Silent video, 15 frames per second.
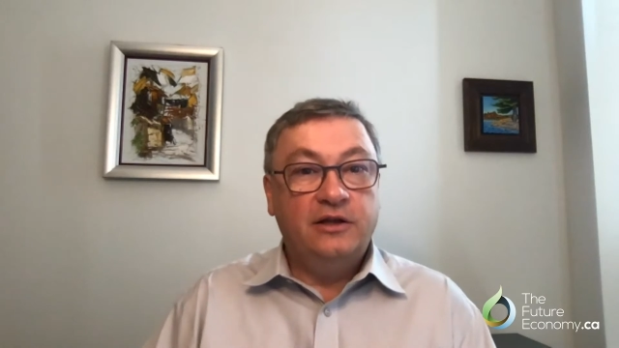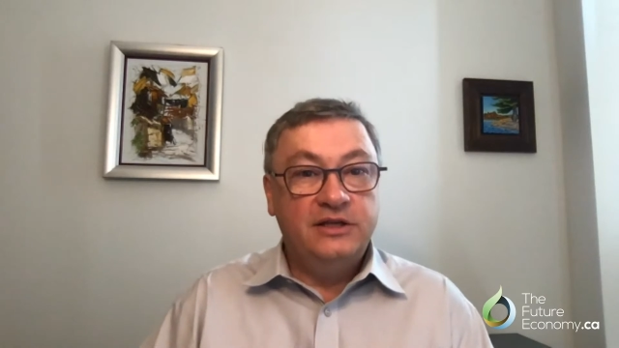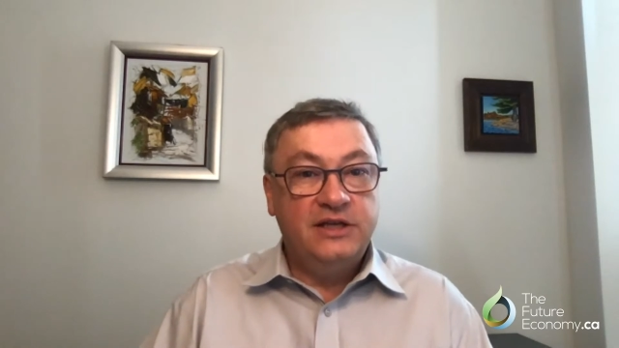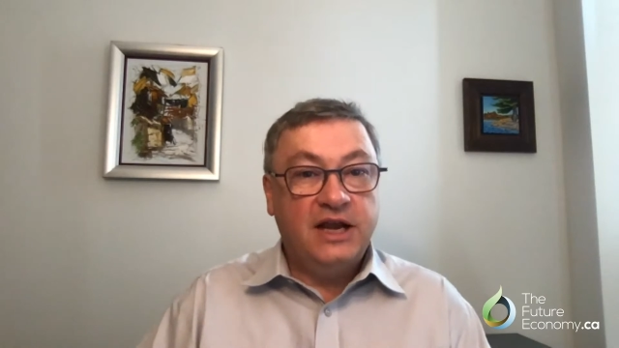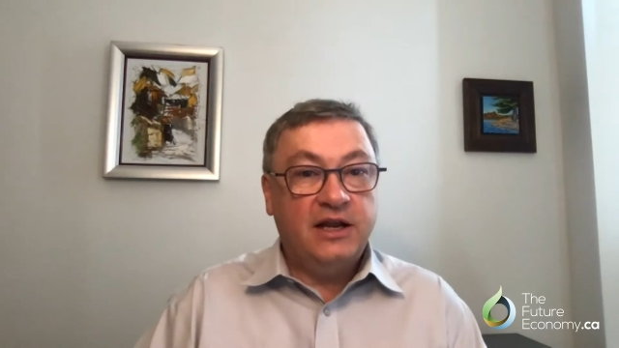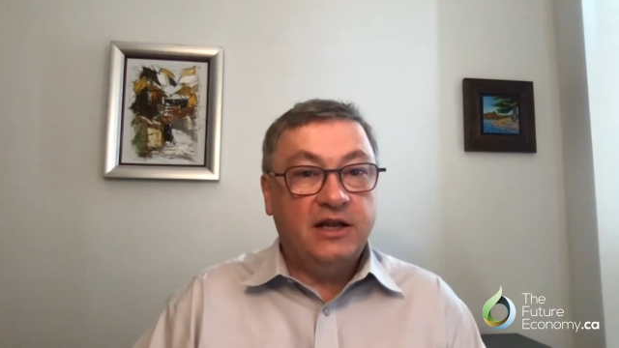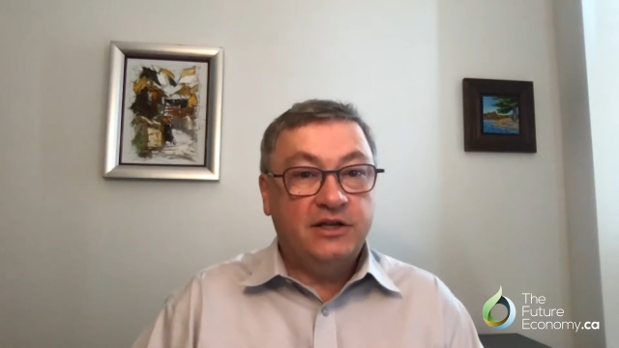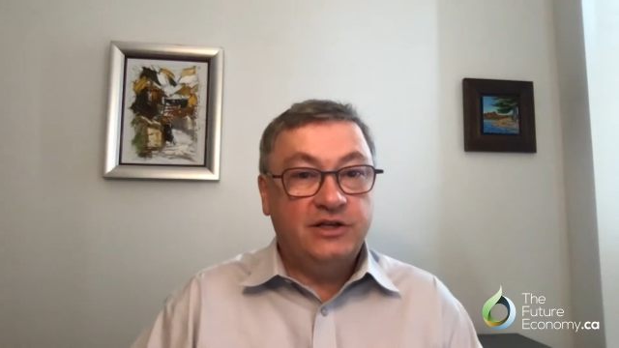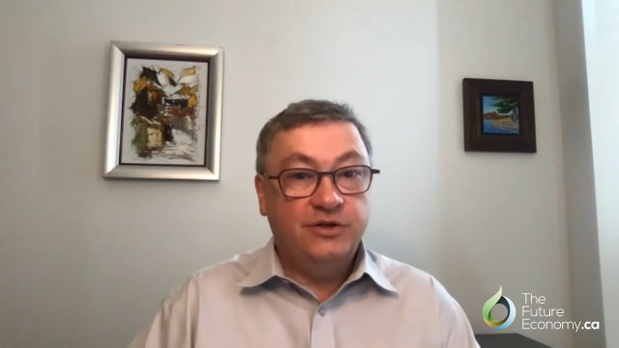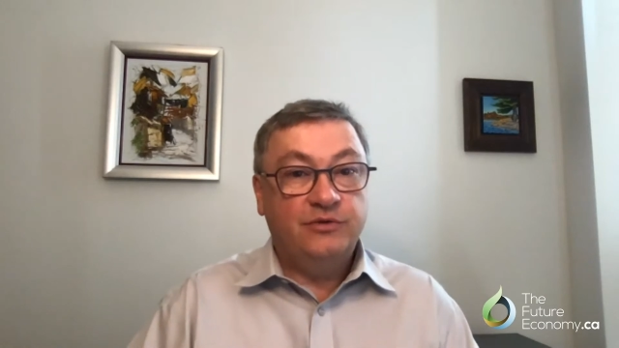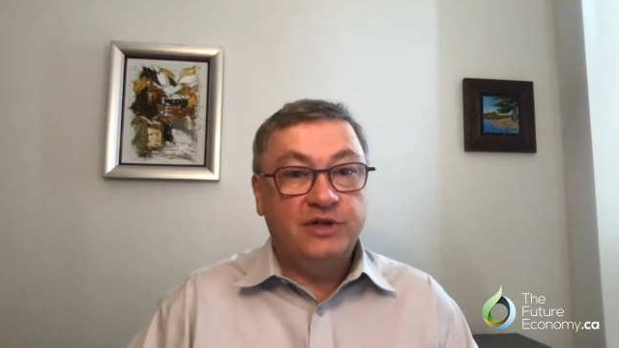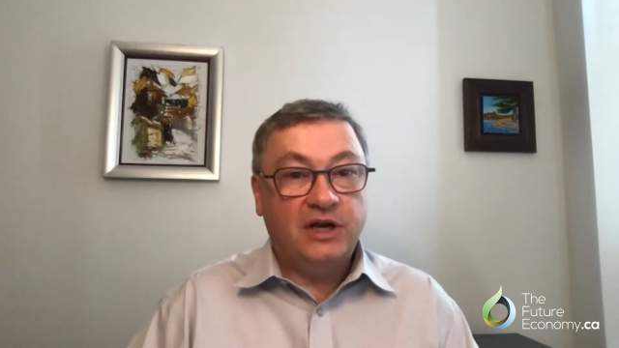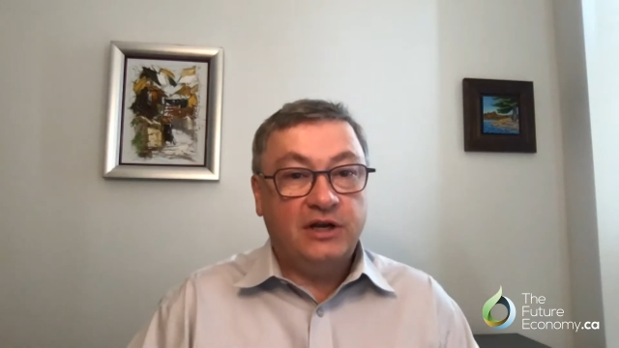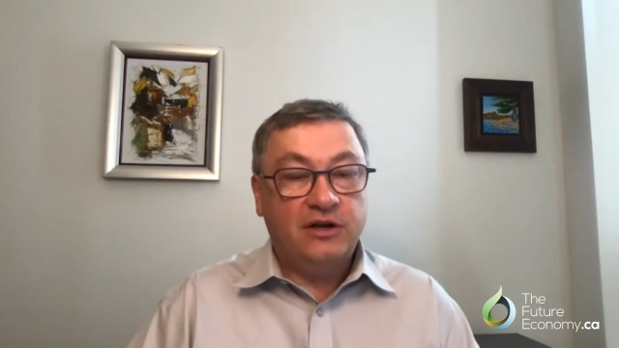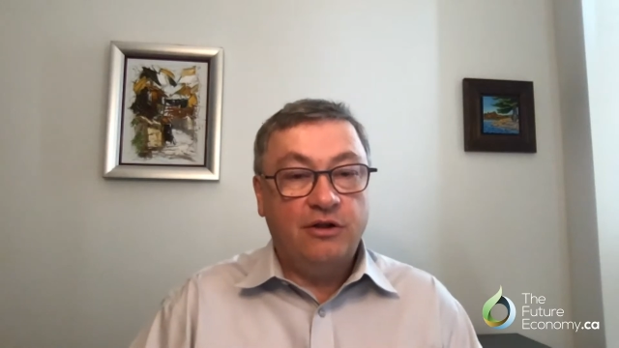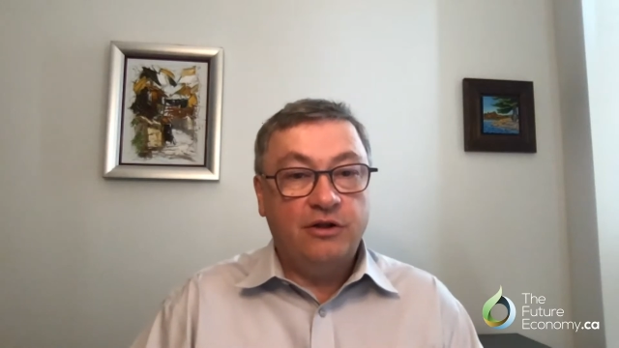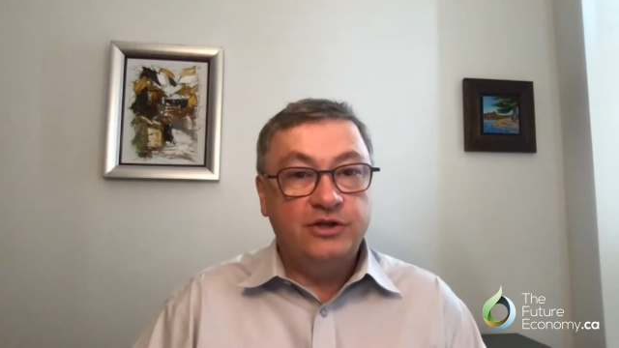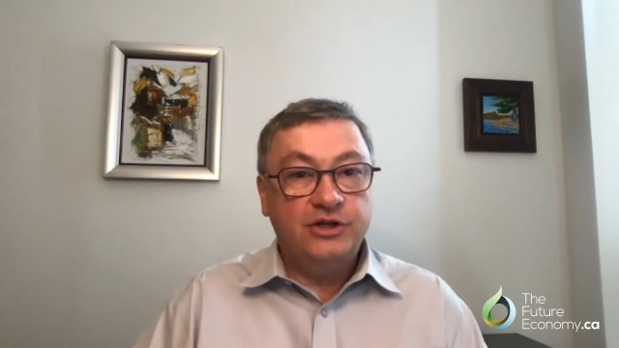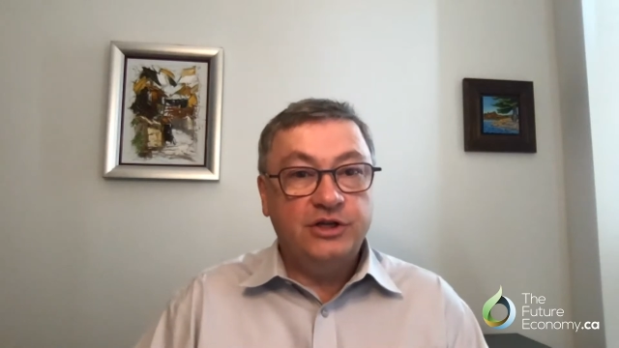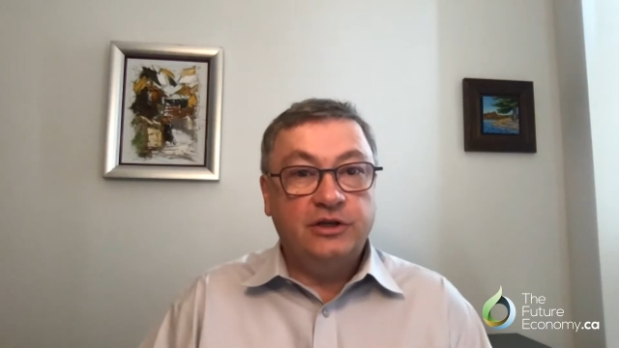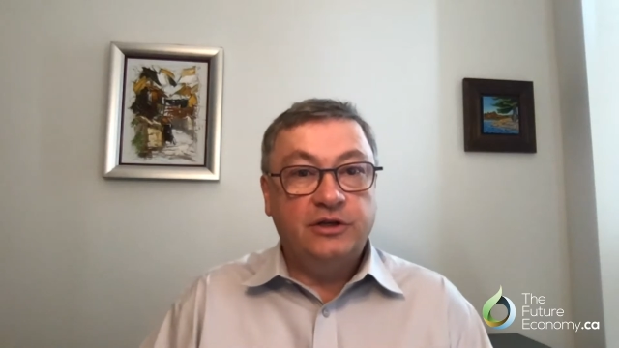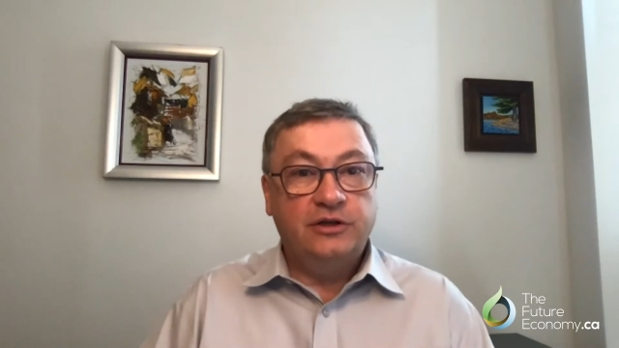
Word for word: data to technology.